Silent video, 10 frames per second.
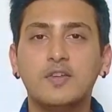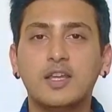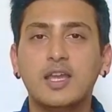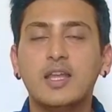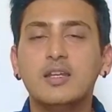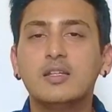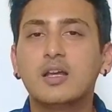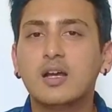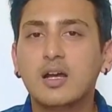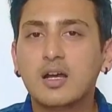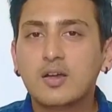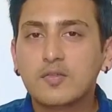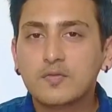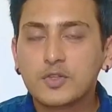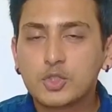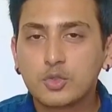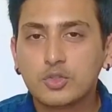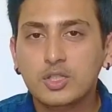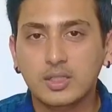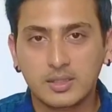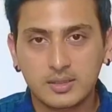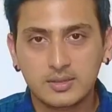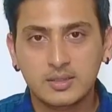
again Vishuddhi,